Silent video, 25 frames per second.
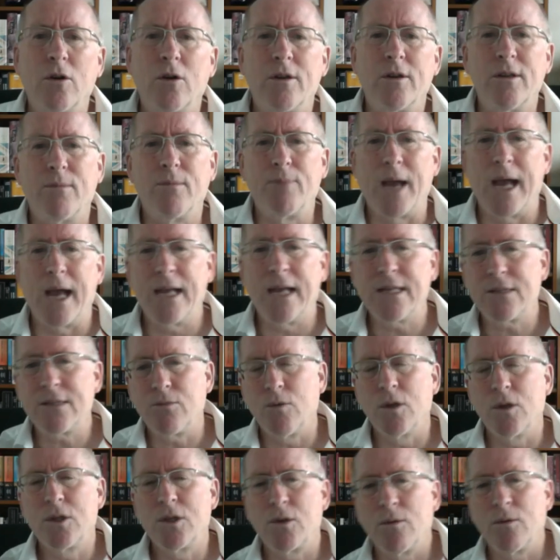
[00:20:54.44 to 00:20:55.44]
in the past,
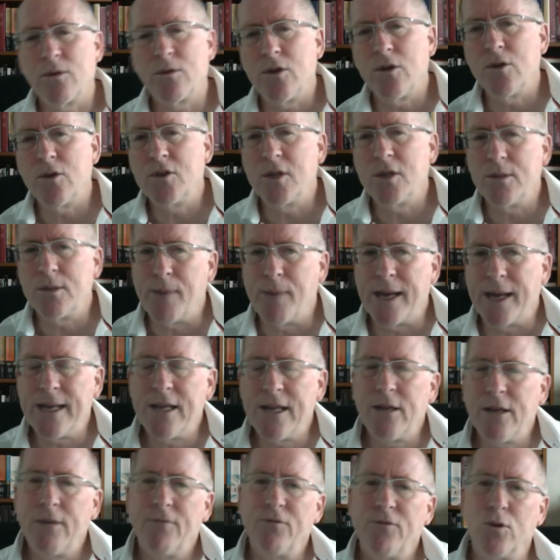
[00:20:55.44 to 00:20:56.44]
Wordsworth uses
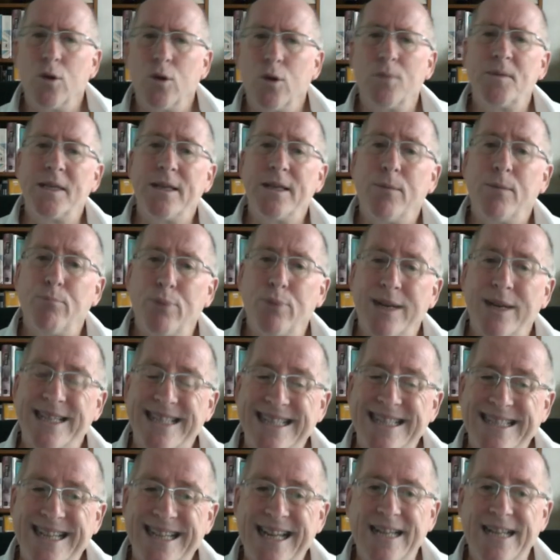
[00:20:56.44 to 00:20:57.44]
many verbs in the
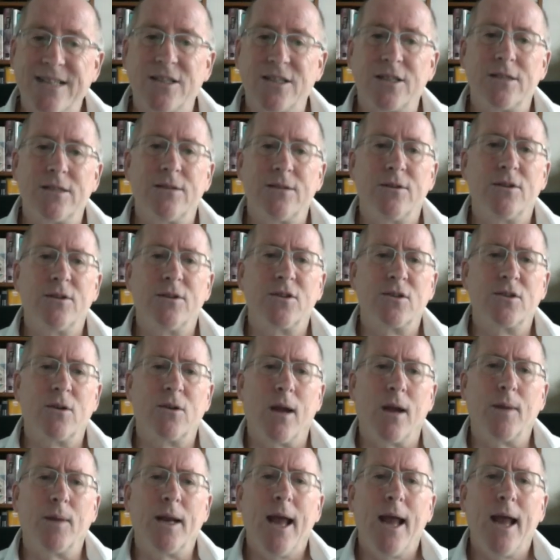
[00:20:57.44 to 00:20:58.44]
present tense to
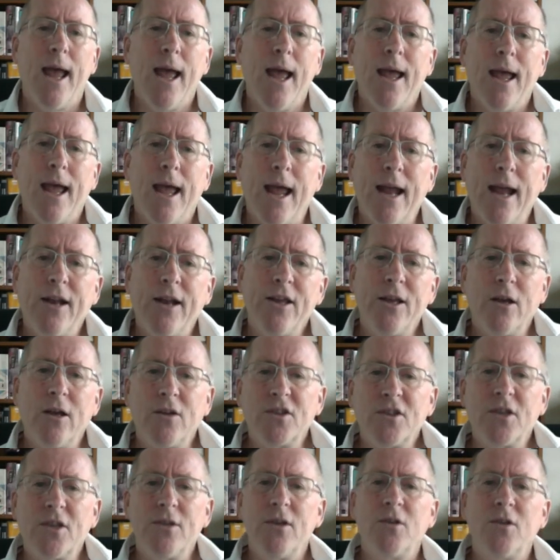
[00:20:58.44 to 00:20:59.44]
describe it. And he
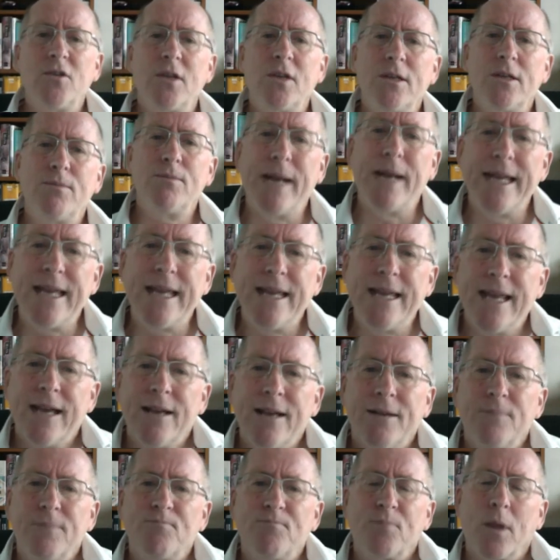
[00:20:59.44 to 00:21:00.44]
also uses many
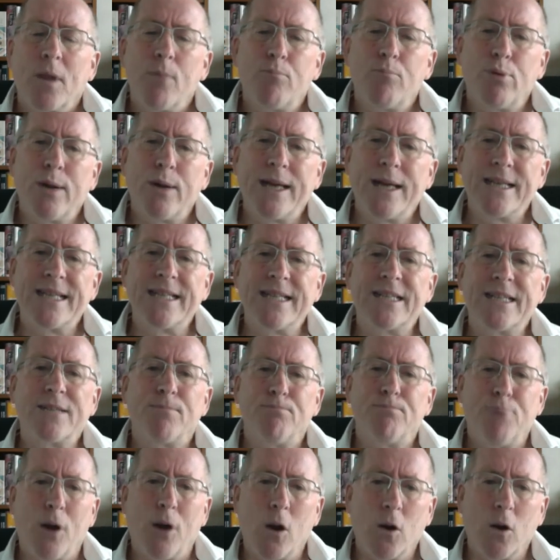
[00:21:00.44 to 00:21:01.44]
present
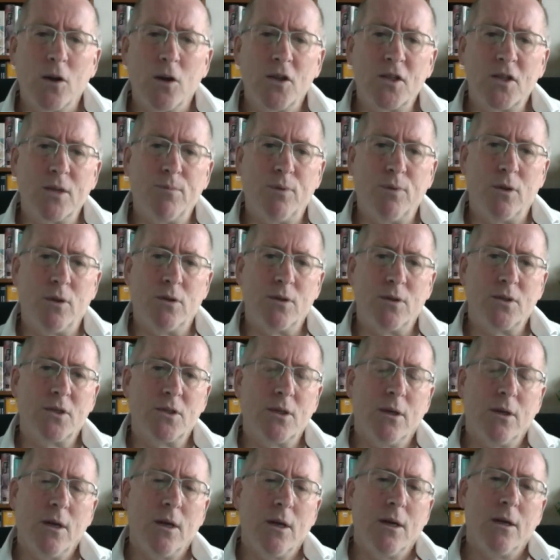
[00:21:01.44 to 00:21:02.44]

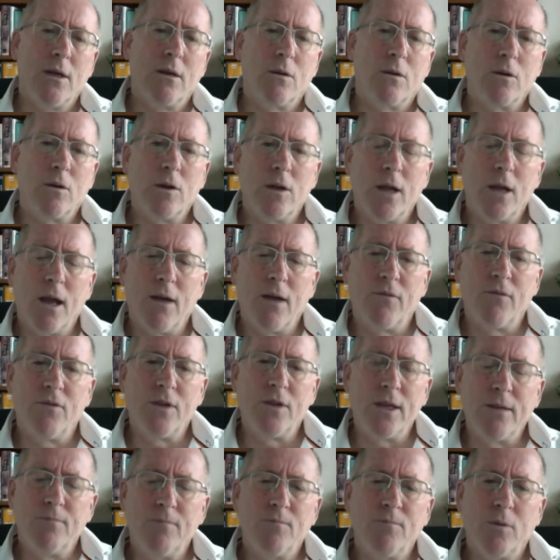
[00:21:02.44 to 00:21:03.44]
participles, or you have
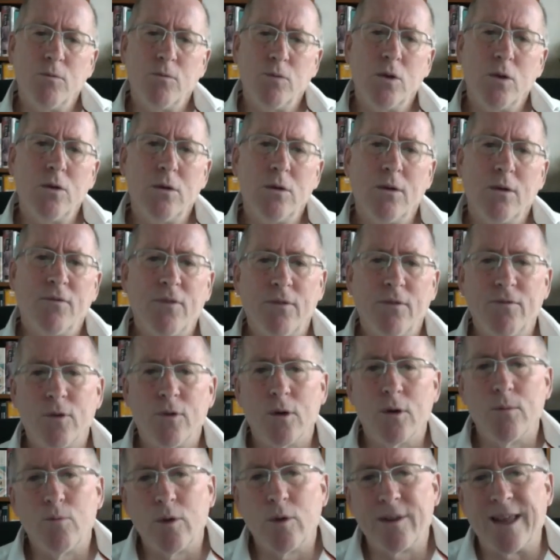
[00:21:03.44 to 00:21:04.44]
the root of the
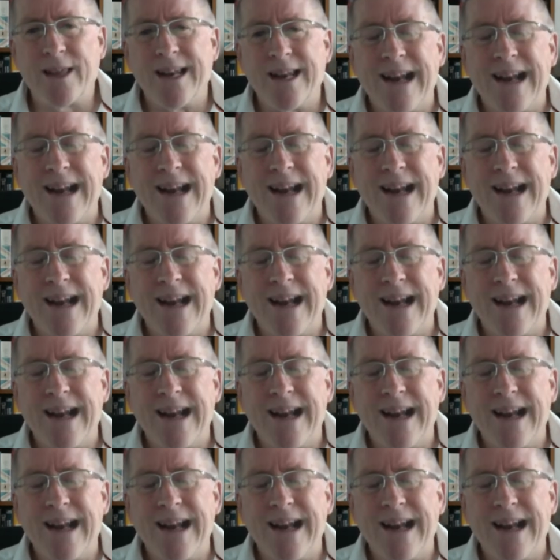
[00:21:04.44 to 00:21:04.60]
verb with an